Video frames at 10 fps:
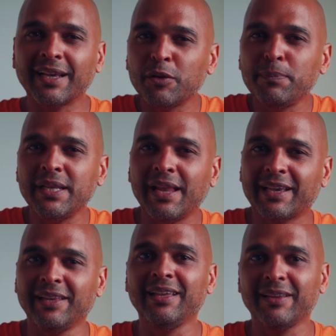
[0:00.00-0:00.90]
that could be like
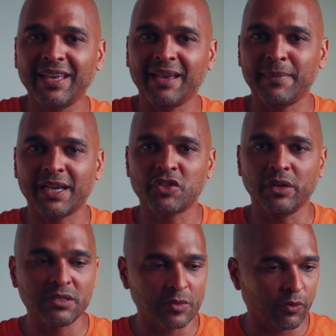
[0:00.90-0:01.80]
a little game
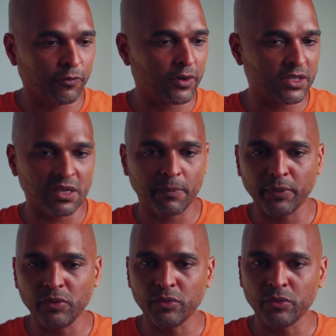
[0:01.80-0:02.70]
actually. So for example,
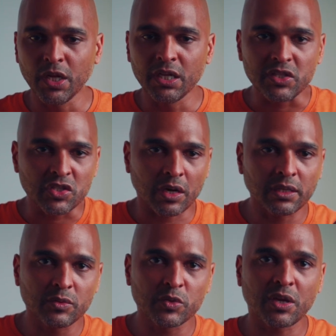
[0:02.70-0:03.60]
you
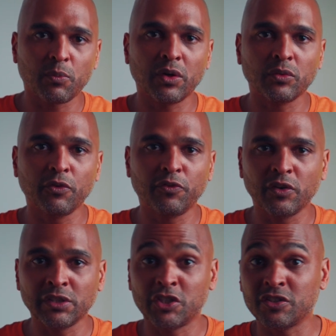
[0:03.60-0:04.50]
talking to someone on the
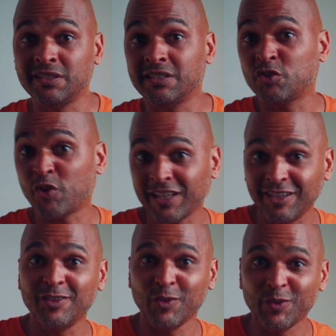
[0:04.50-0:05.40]
phone that just
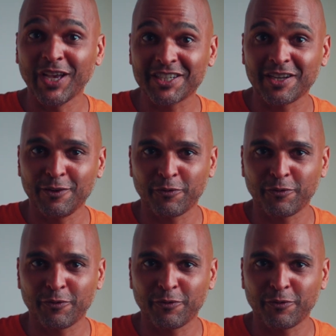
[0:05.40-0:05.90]
distracted you actually